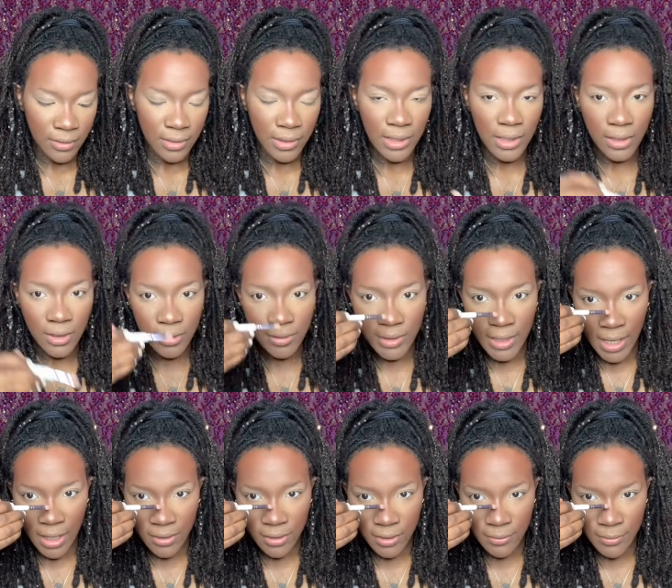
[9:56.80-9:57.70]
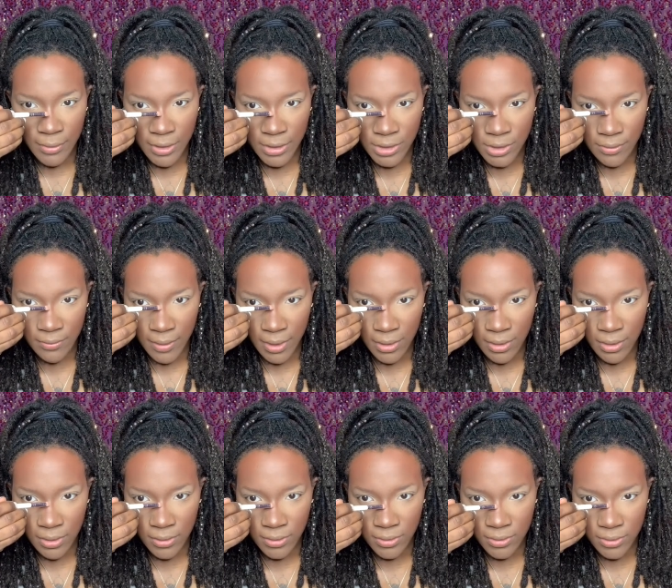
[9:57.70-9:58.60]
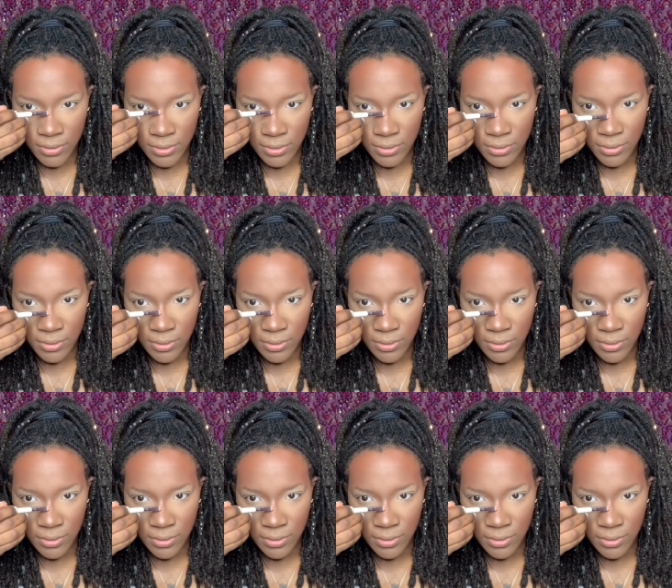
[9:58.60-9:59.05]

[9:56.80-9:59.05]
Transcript: and go down the bridge of my nose